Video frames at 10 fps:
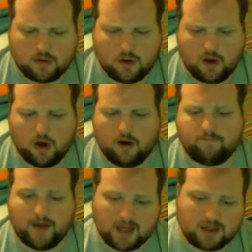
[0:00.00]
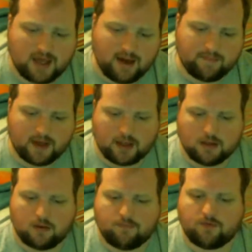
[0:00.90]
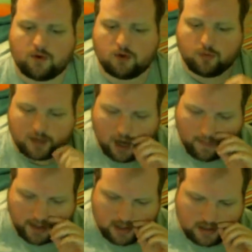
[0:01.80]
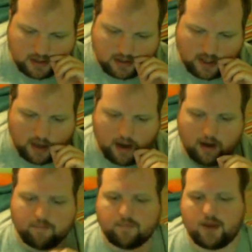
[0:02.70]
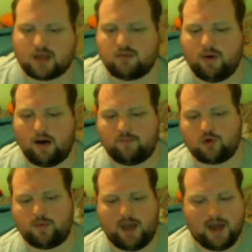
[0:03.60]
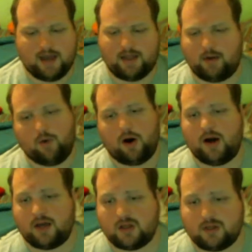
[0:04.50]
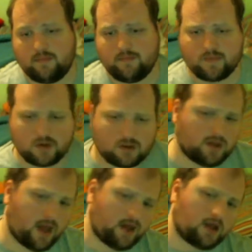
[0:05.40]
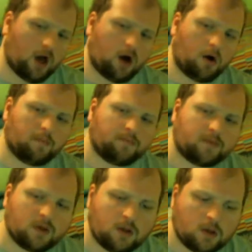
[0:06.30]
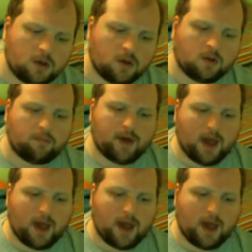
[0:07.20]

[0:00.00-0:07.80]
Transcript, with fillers: uh, Thanksgiving, for which will be coming um, next month, which will be editing wise. So there you go. But